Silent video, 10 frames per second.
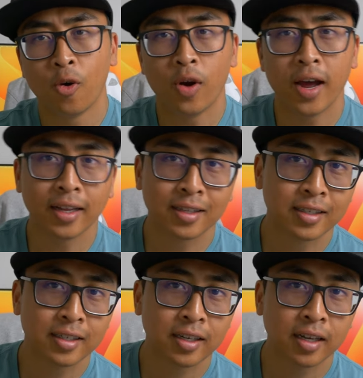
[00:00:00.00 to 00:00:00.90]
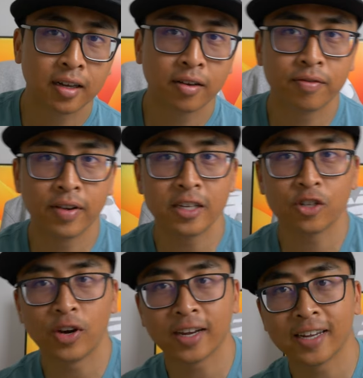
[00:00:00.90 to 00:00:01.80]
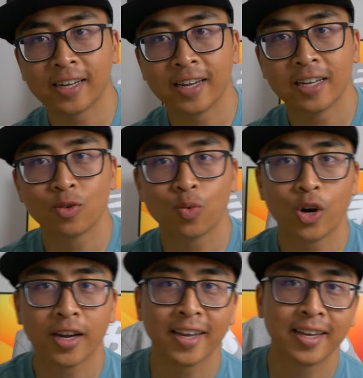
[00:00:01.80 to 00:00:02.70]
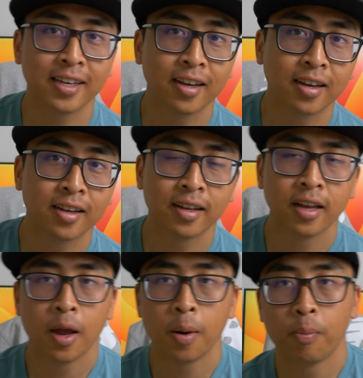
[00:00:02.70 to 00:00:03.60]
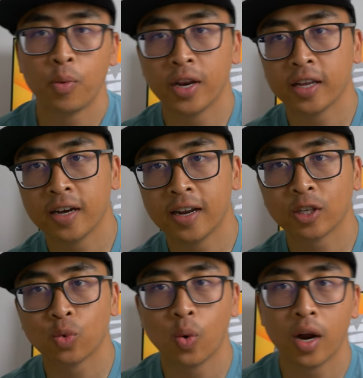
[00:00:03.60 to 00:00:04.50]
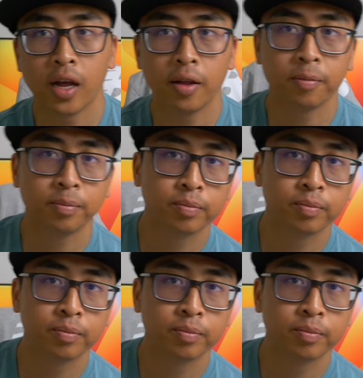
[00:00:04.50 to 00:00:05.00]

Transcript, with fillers: Right, face tracking is working pretty good as well.